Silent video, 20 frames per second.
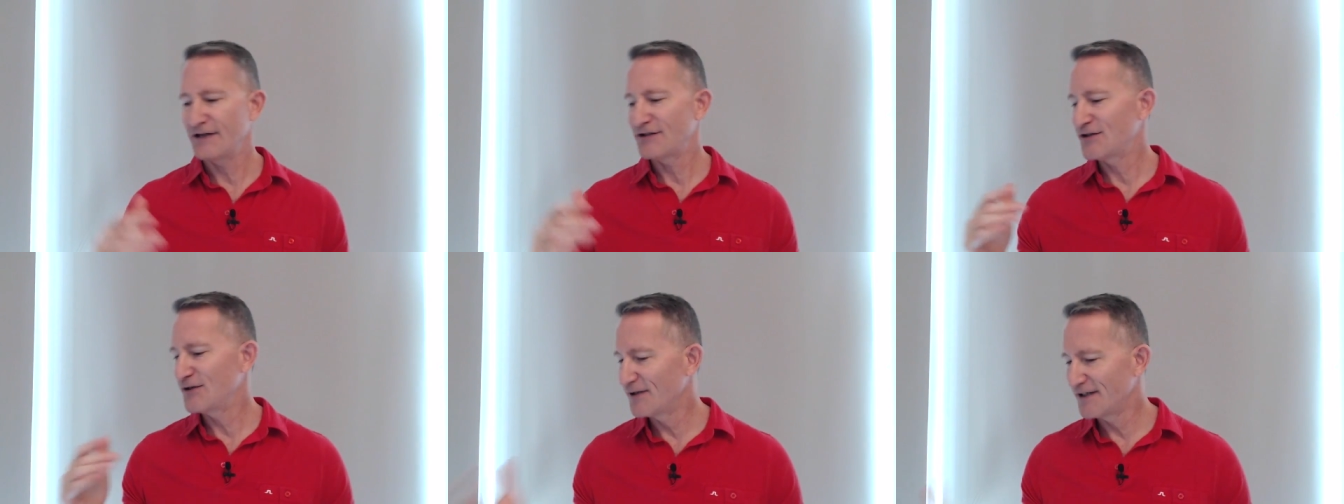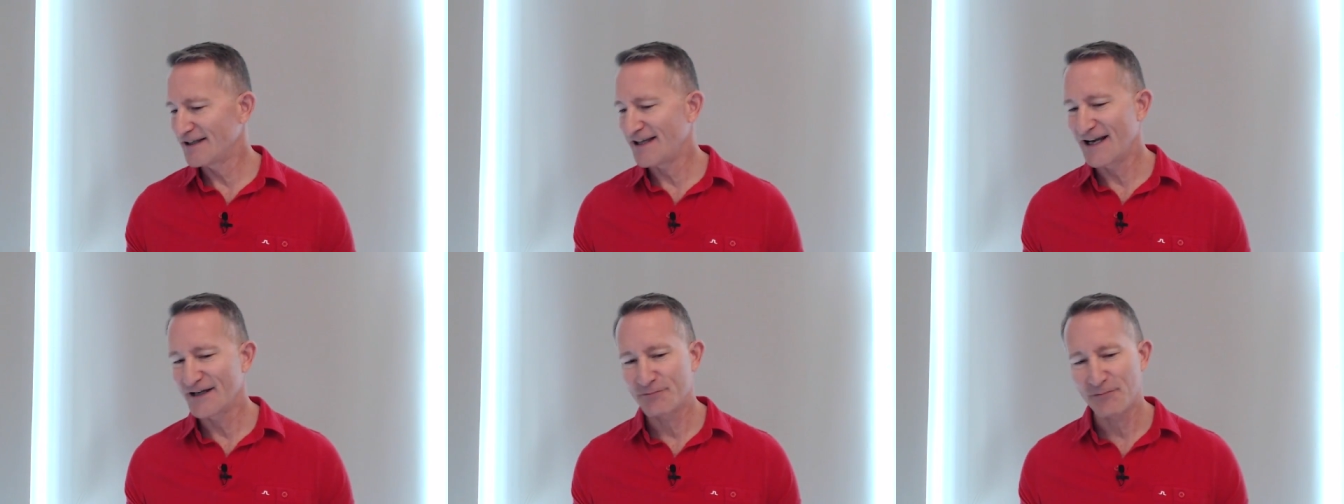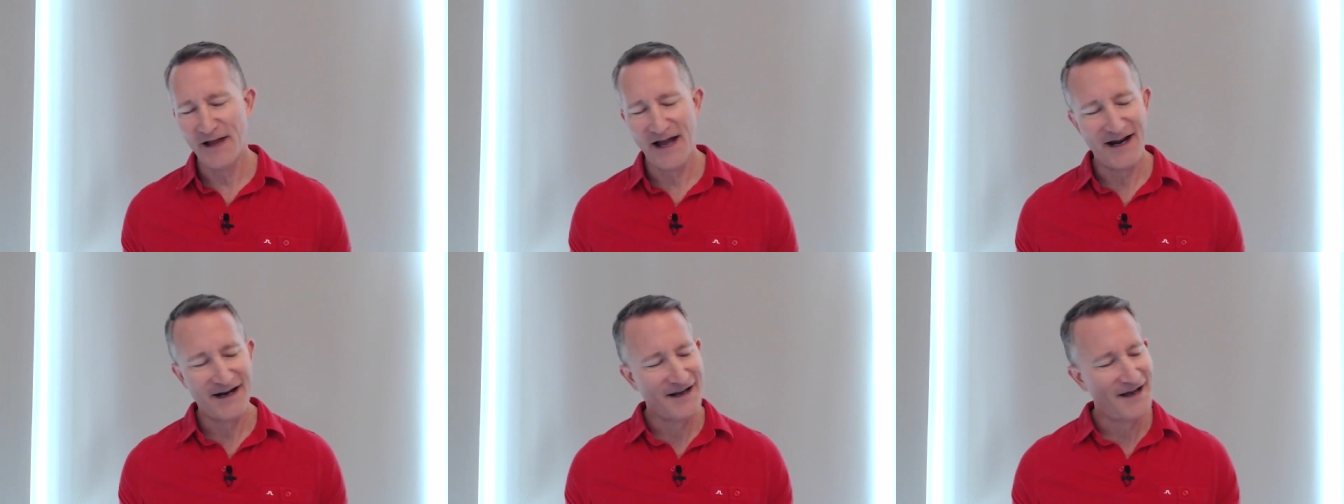She only likes
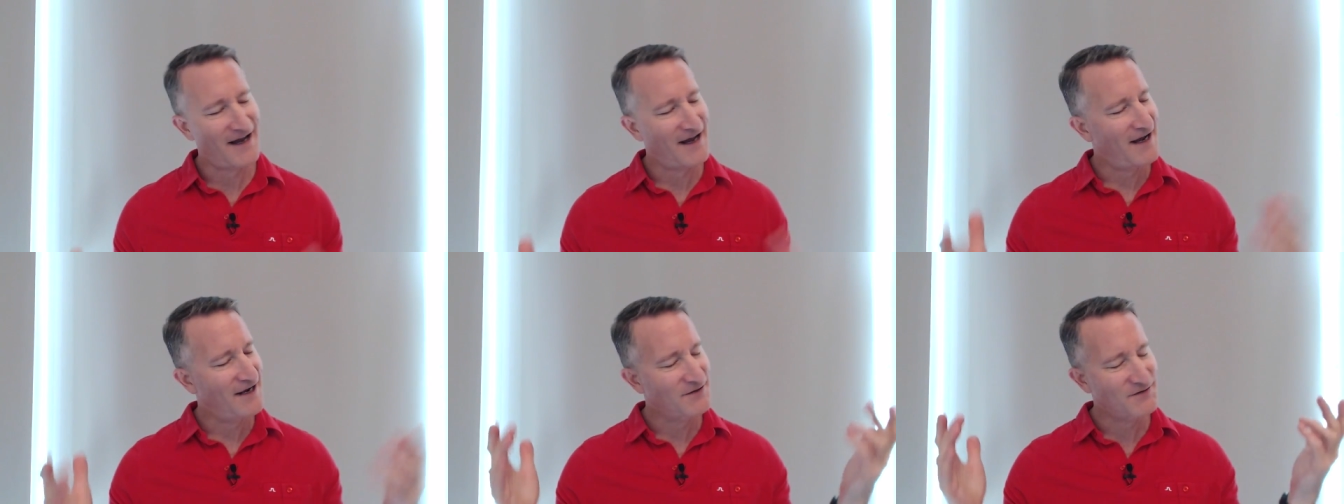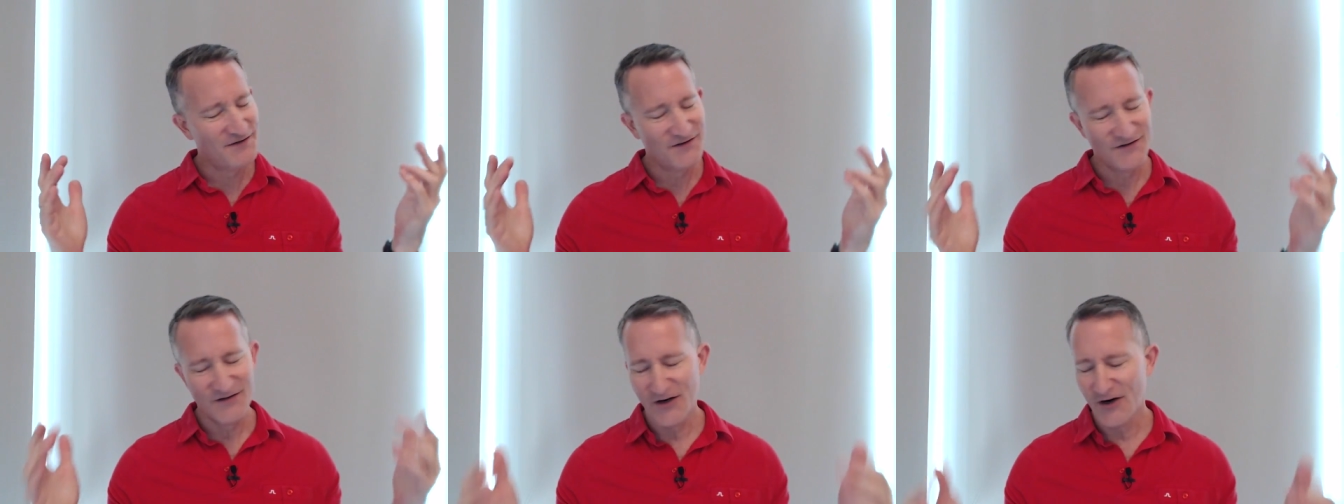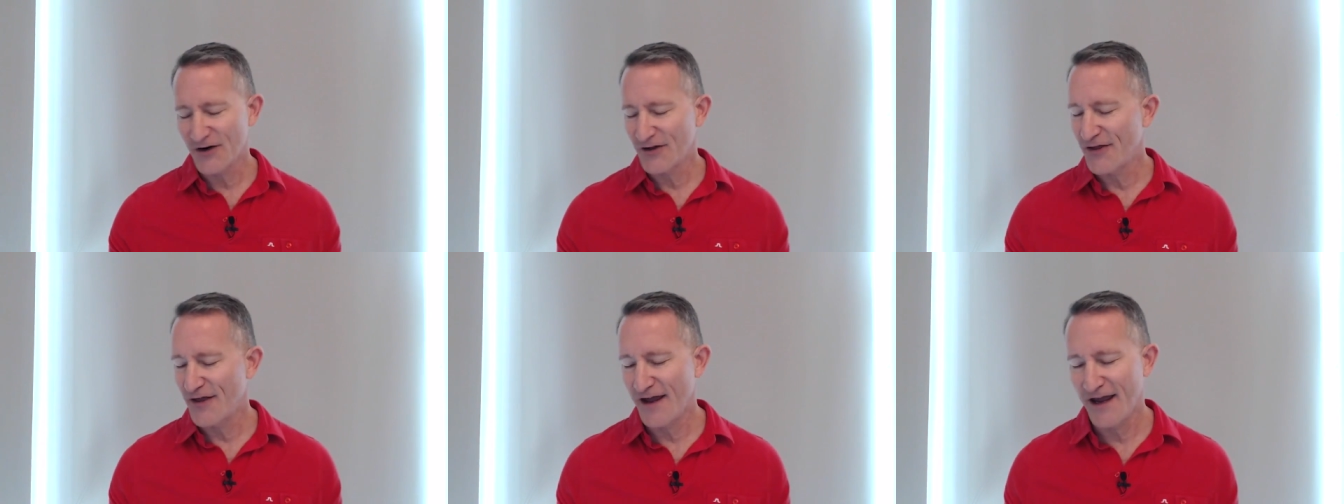black guys. It's
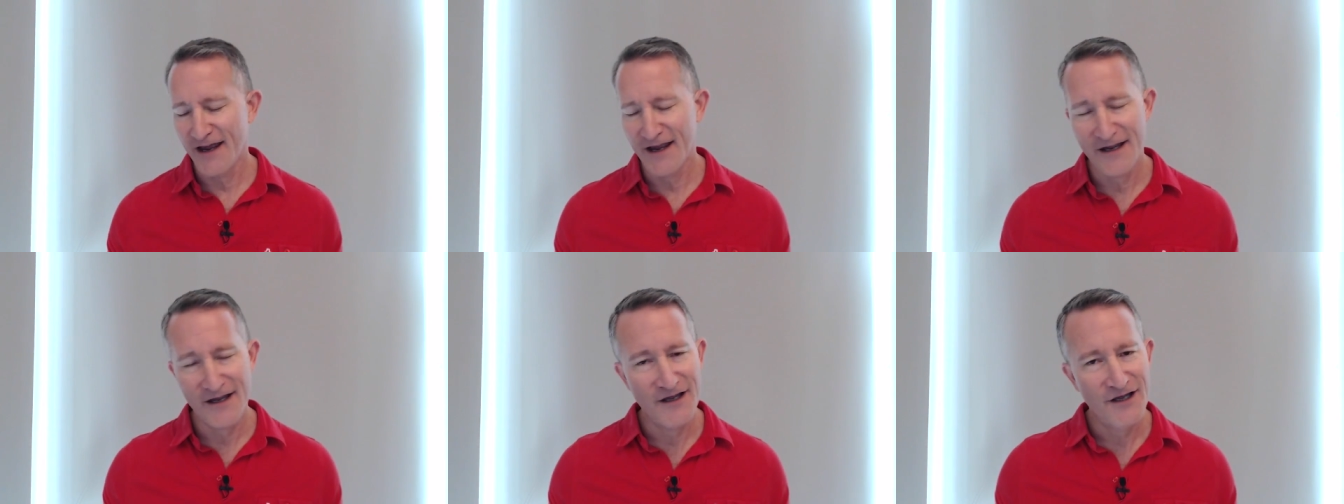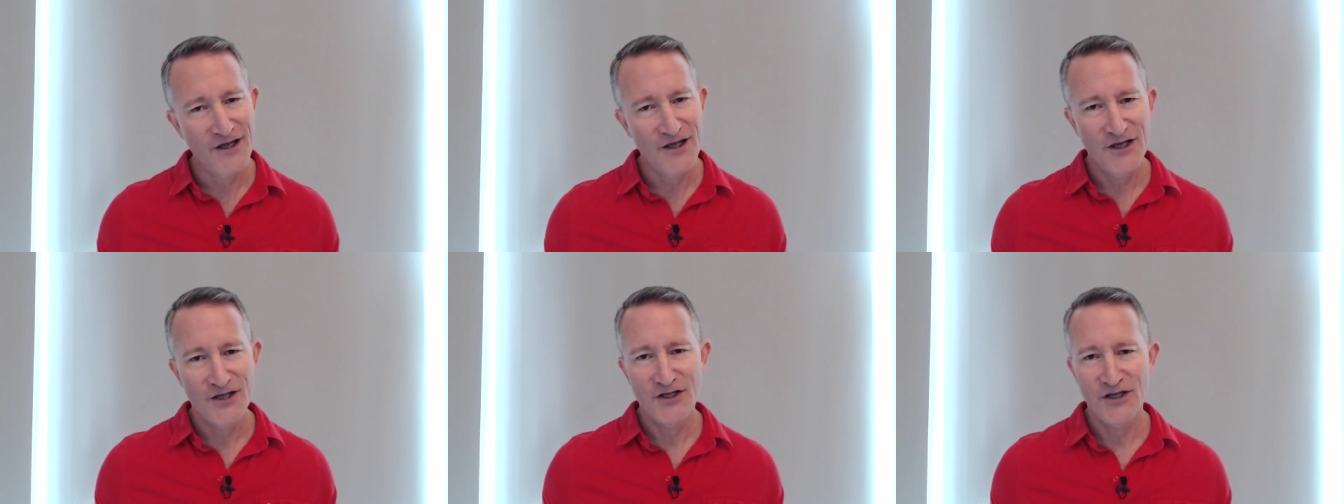her thing.